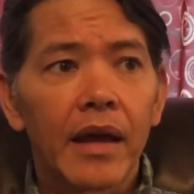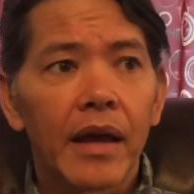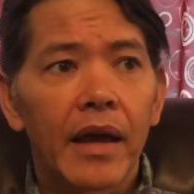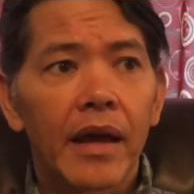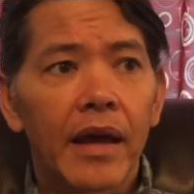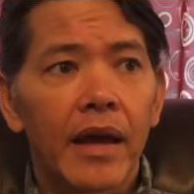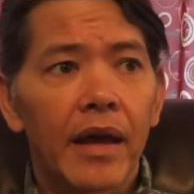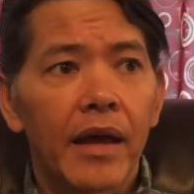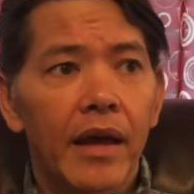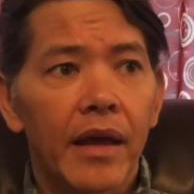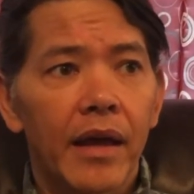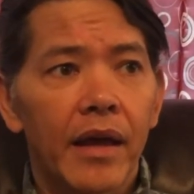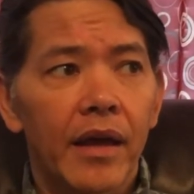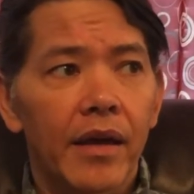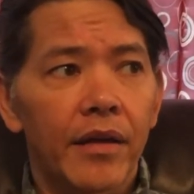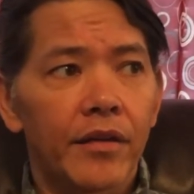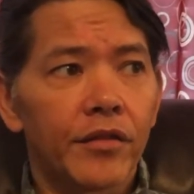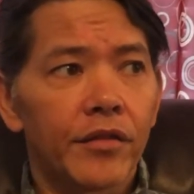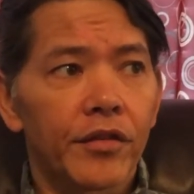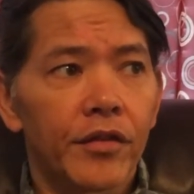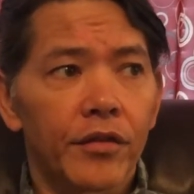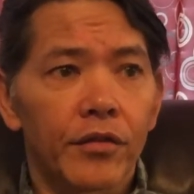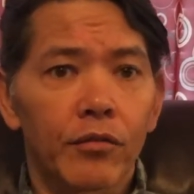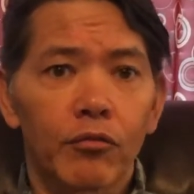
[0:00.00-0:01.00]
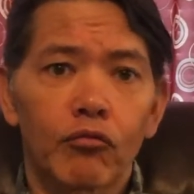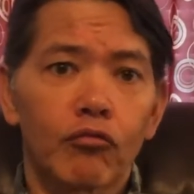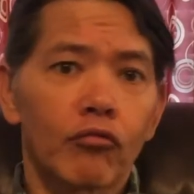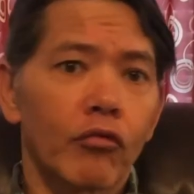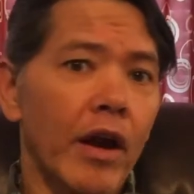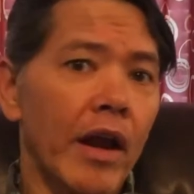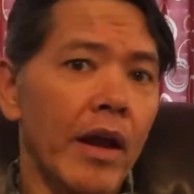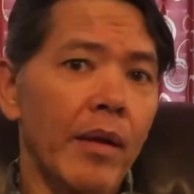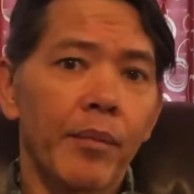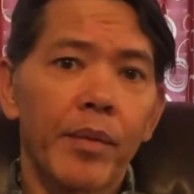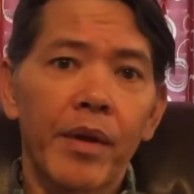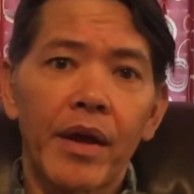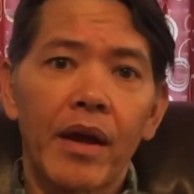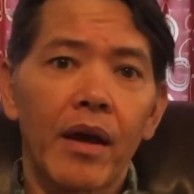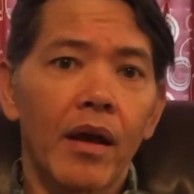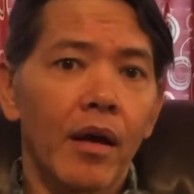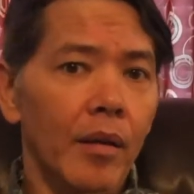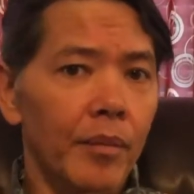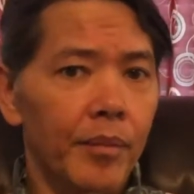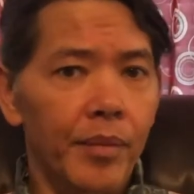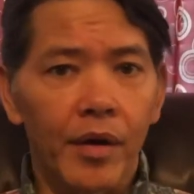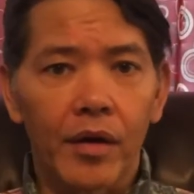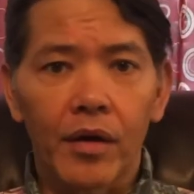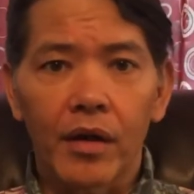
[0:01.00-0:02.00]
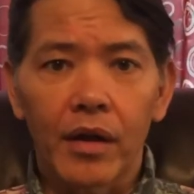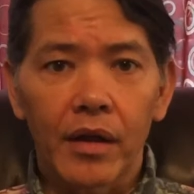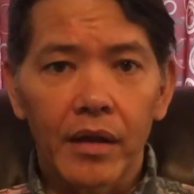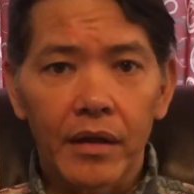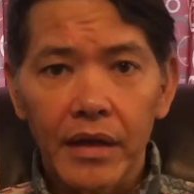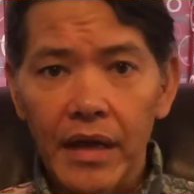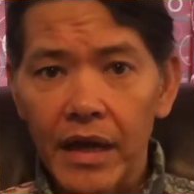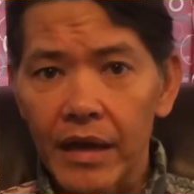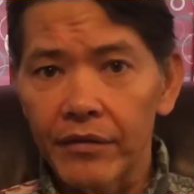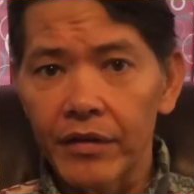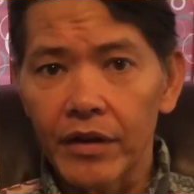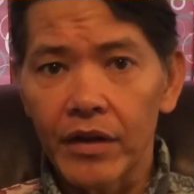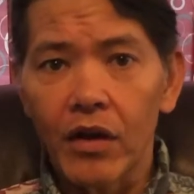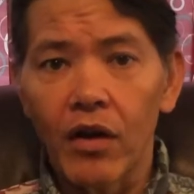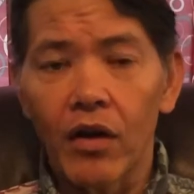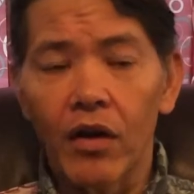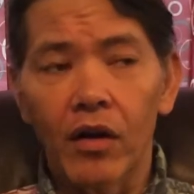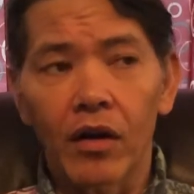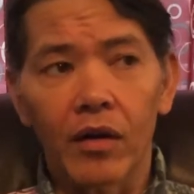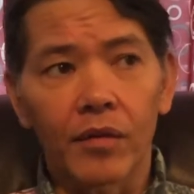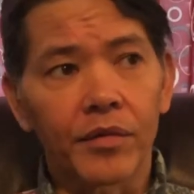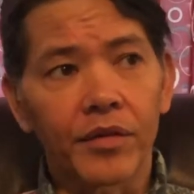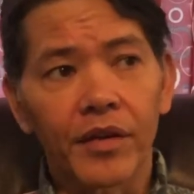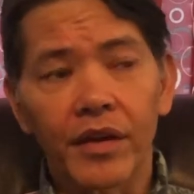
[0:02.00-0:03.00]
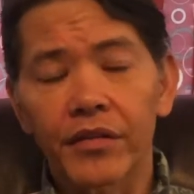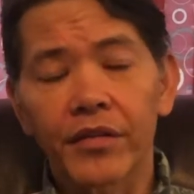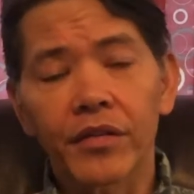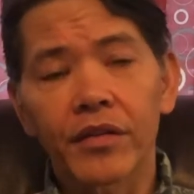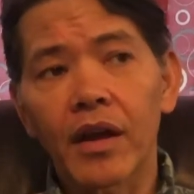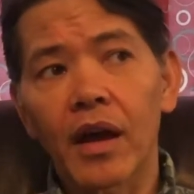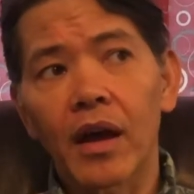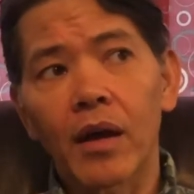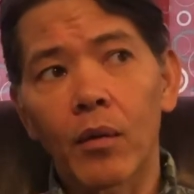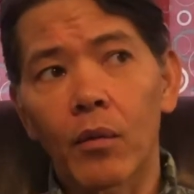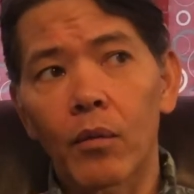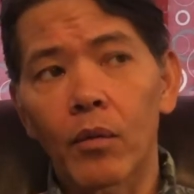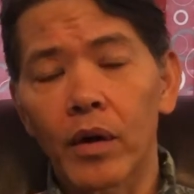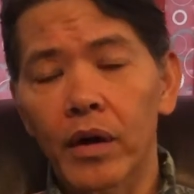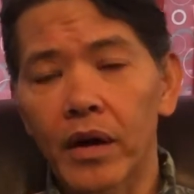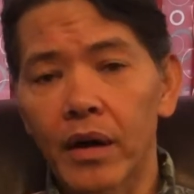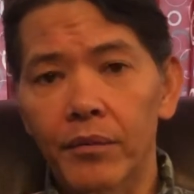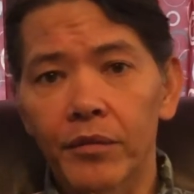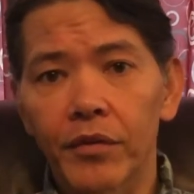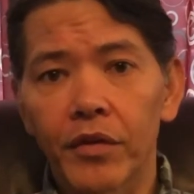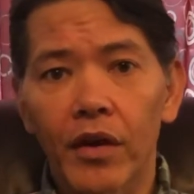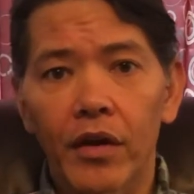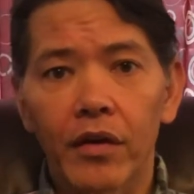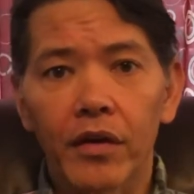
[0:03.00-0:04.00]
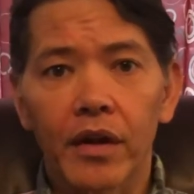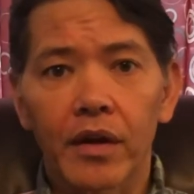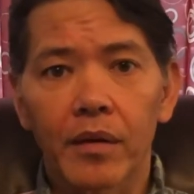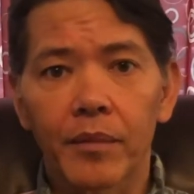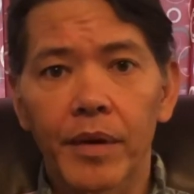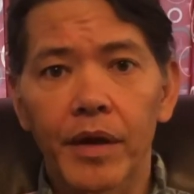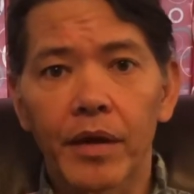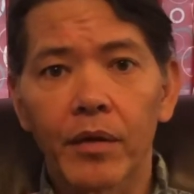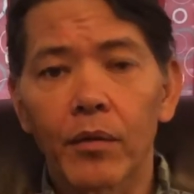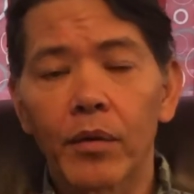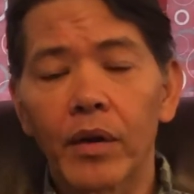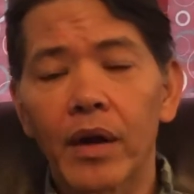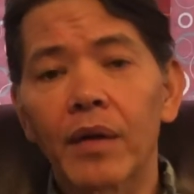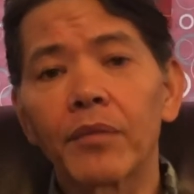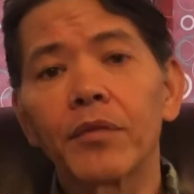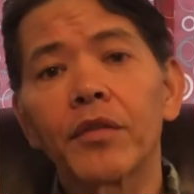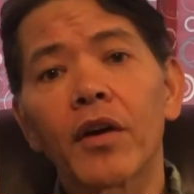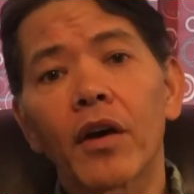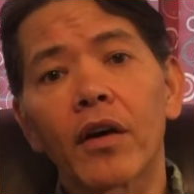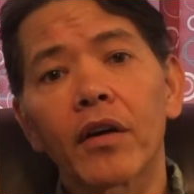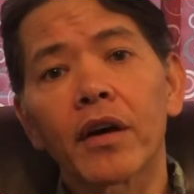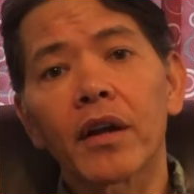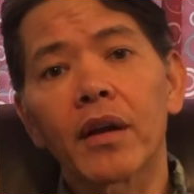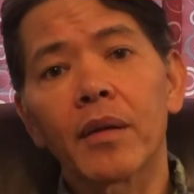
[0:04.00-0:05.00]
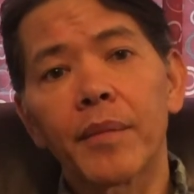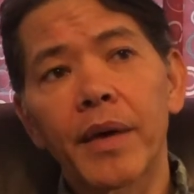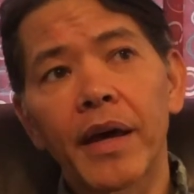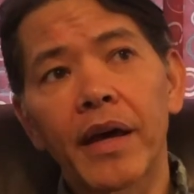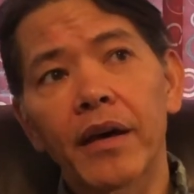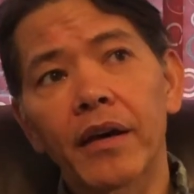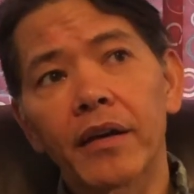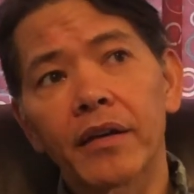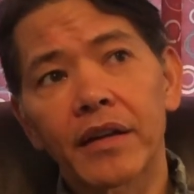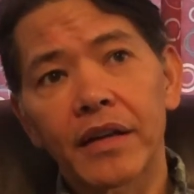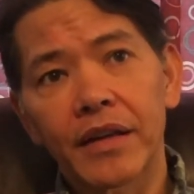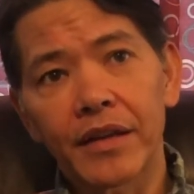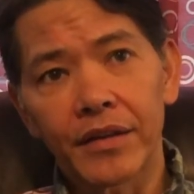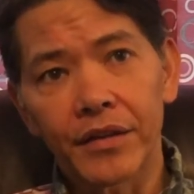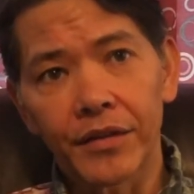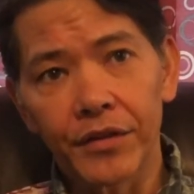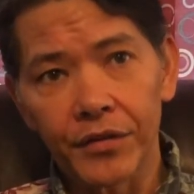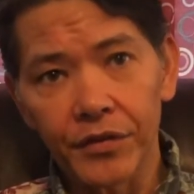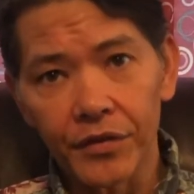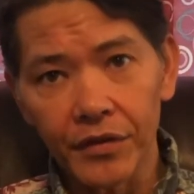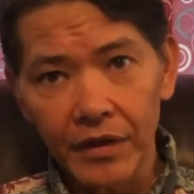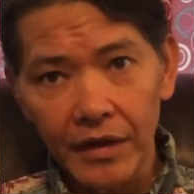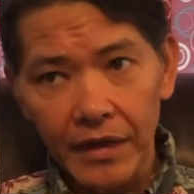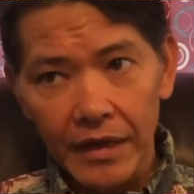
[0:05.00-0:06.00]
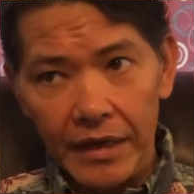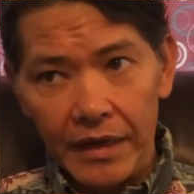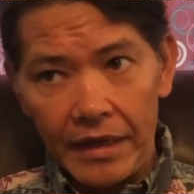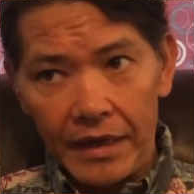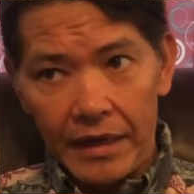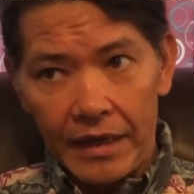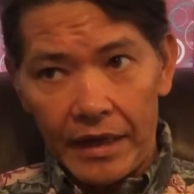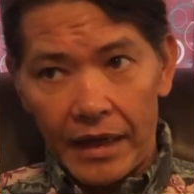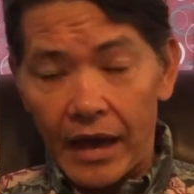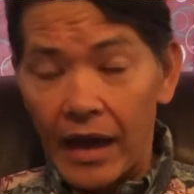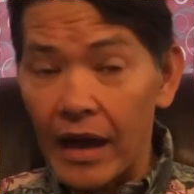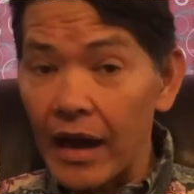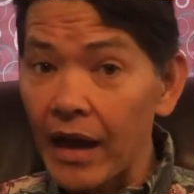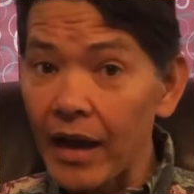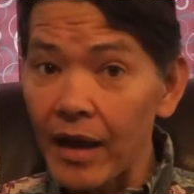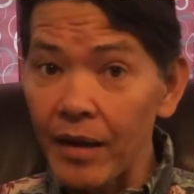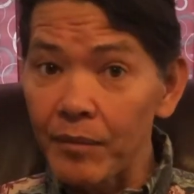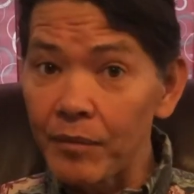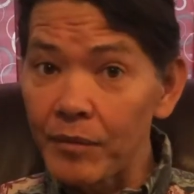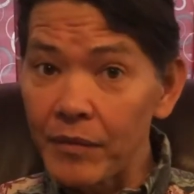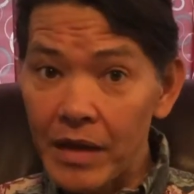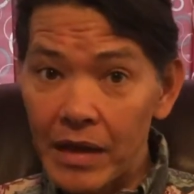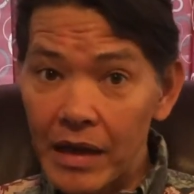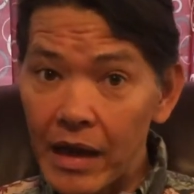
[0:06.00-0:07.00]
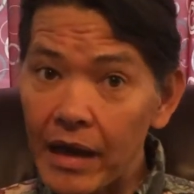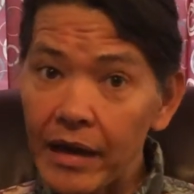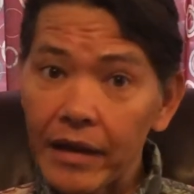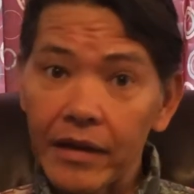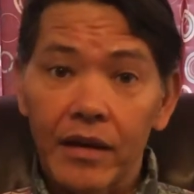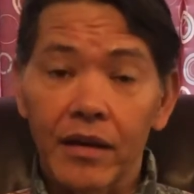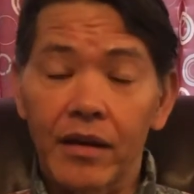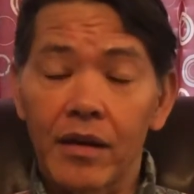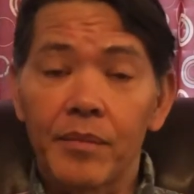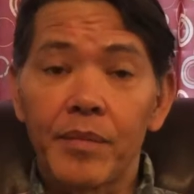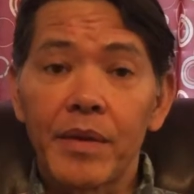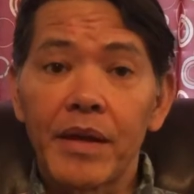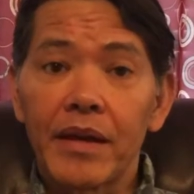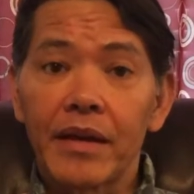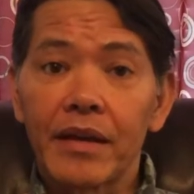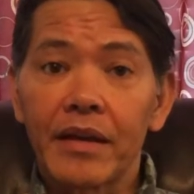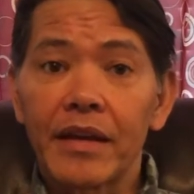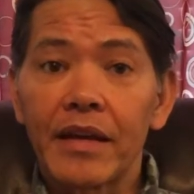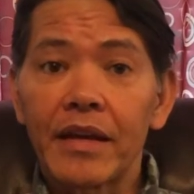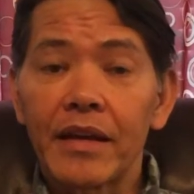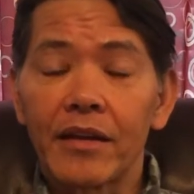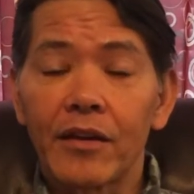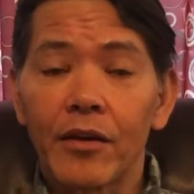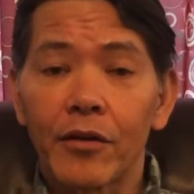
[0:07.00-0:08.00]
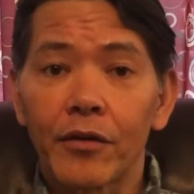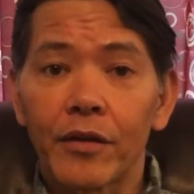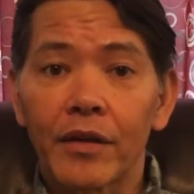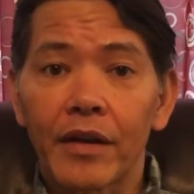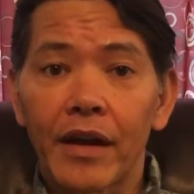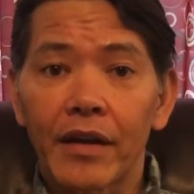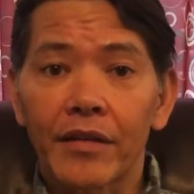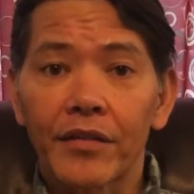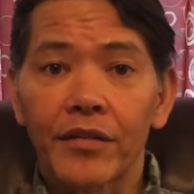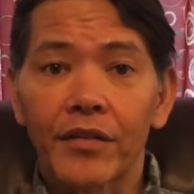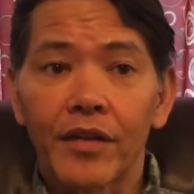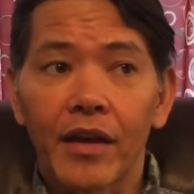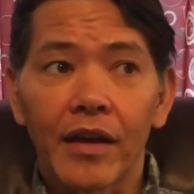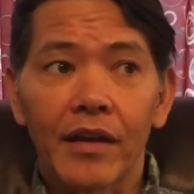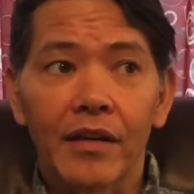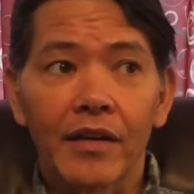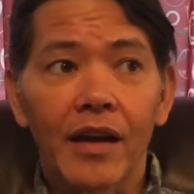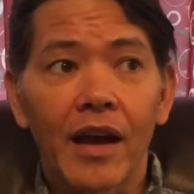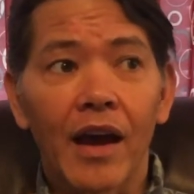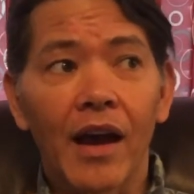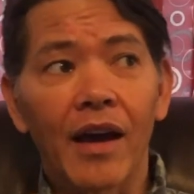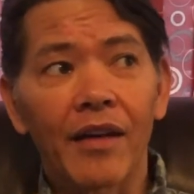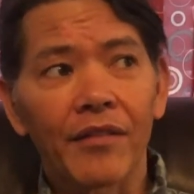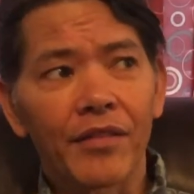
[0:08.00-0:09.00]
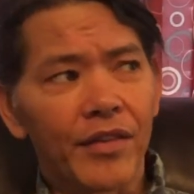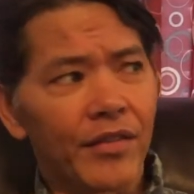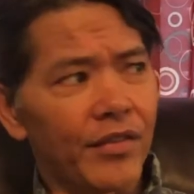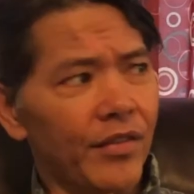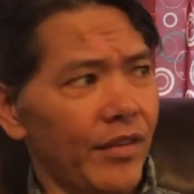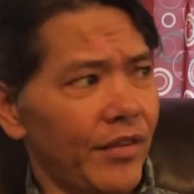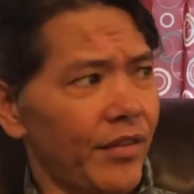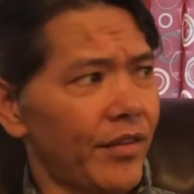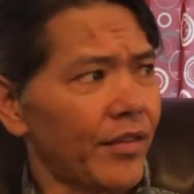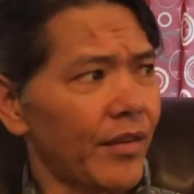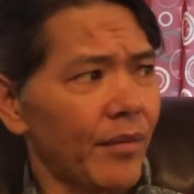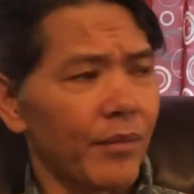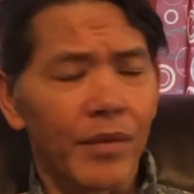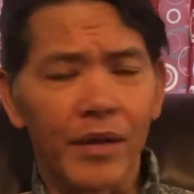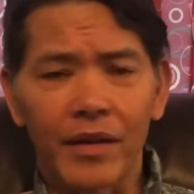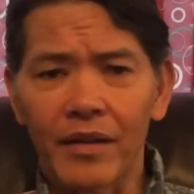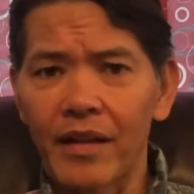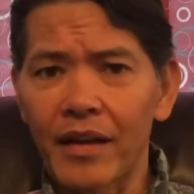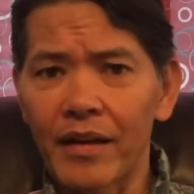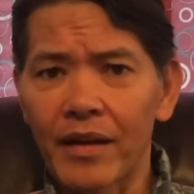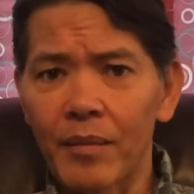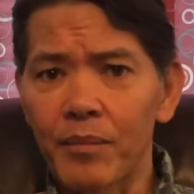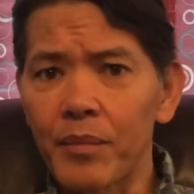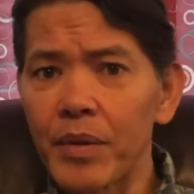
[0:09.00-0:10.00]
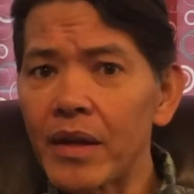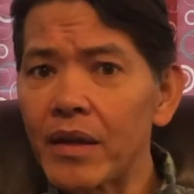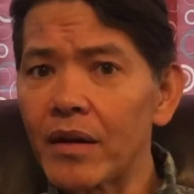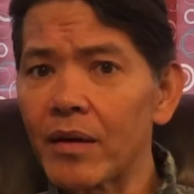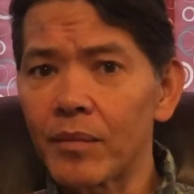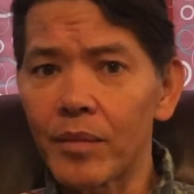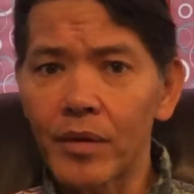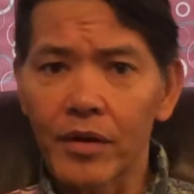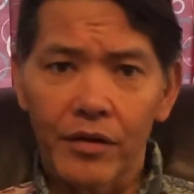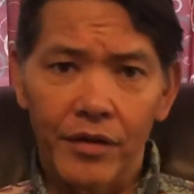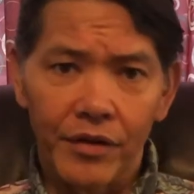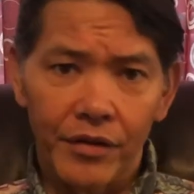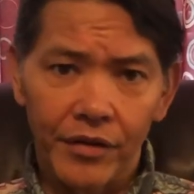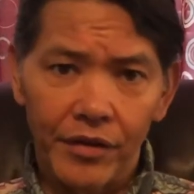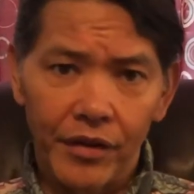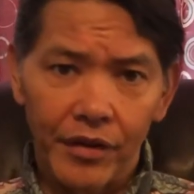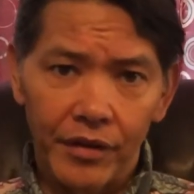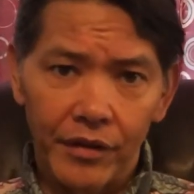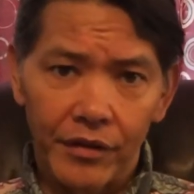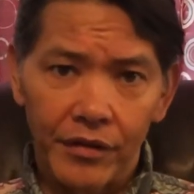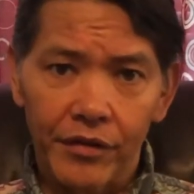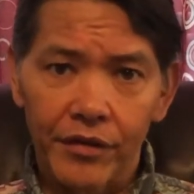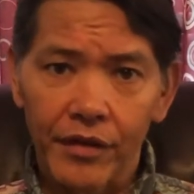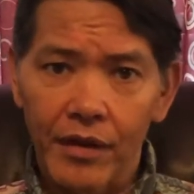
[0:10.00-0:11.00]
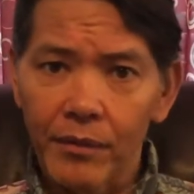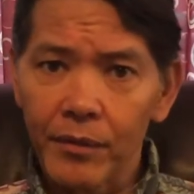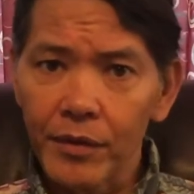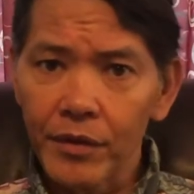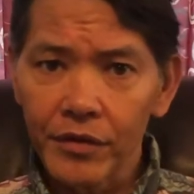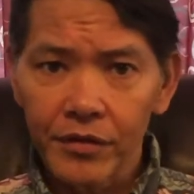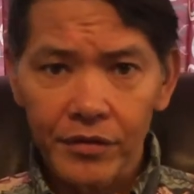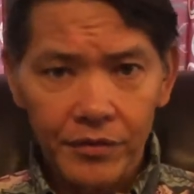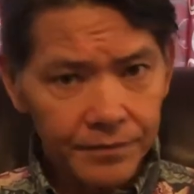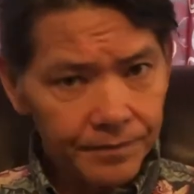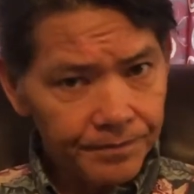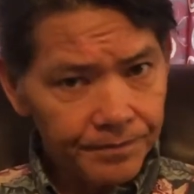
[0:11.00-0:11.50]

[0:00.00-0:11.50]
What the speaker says: and just ramping up on heavy carbs. That's not what I'm talking about. What I'm talking about is I'm not going to be in keto the next day. Now, obviously, something like a peanut butter and jelly sandwich,